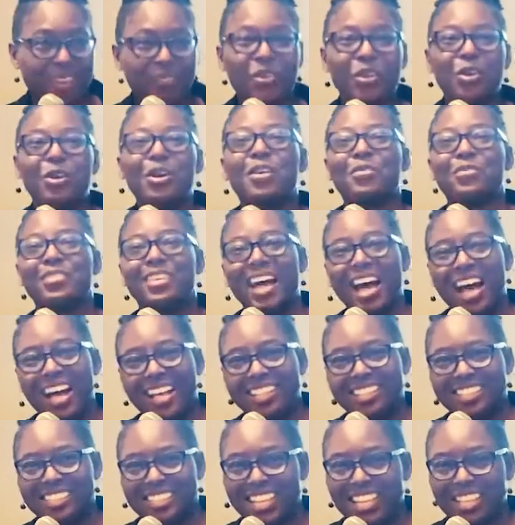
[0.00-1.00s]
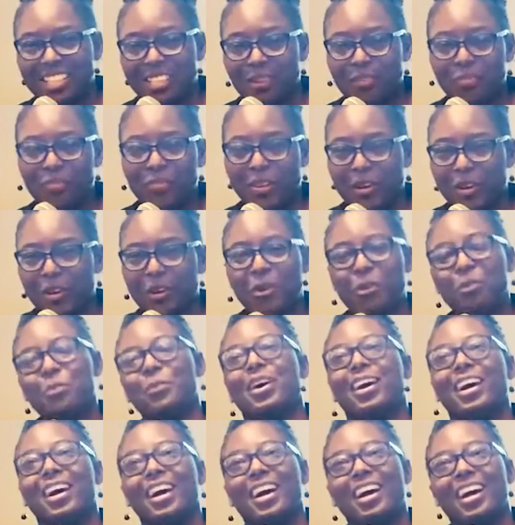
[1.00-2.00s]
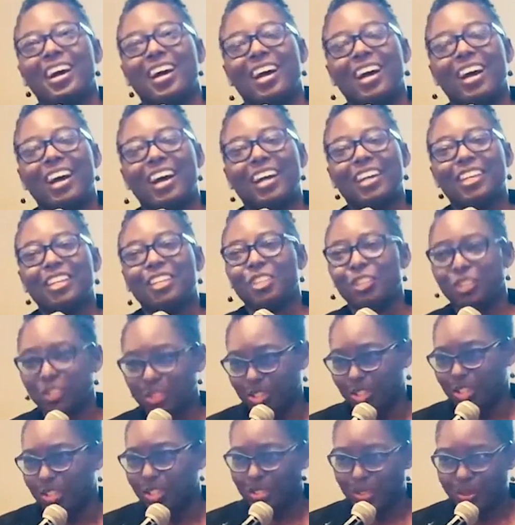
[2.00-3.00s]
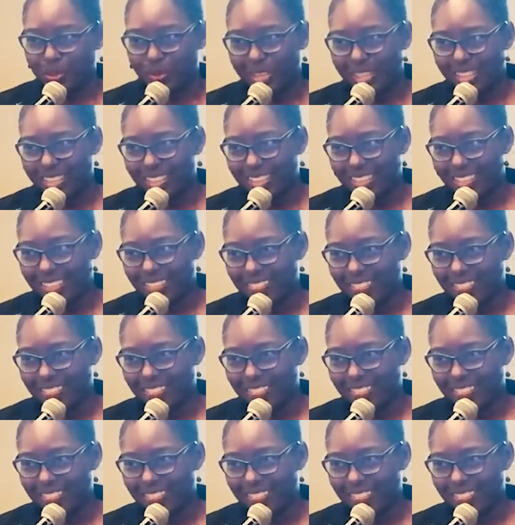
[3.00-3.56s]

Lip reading: If you have not seen the film, you should do it.